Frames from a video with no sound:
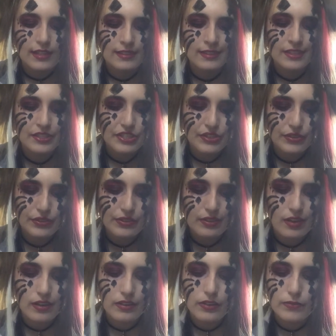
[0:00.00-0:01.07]
Tissues
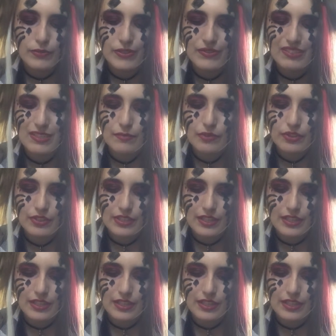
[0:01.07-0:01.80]
are groups of similar